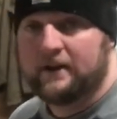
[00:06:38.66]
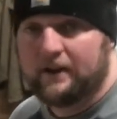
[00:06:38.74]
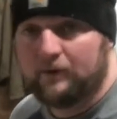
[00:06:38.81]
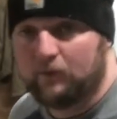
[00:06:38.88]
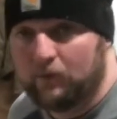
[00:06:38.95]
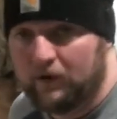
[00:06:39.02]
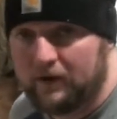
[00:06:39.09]

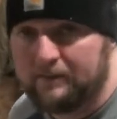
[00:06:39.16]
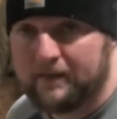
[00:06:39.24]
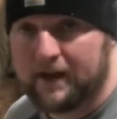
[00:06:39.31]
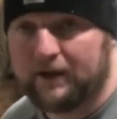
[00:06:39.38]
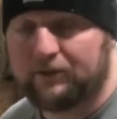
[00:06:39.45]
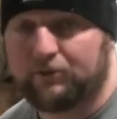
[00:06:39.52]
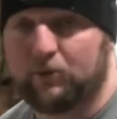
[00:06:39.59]
run it
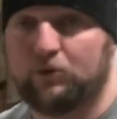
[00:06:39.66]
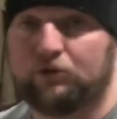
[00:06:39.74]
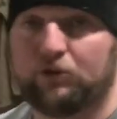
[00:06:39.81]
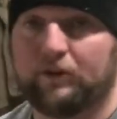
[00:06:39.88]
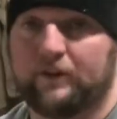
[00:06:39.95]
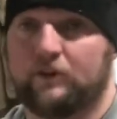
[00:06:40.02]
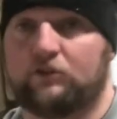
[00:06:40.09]
back through,
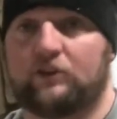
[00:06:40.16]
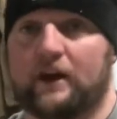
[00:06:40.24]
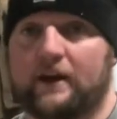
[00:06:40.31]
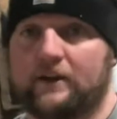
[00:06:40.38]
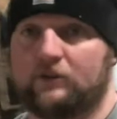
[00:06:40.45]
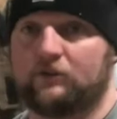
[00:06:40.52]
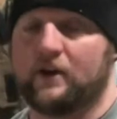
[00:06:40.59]
so this
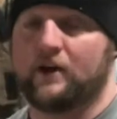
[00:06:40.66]
side is now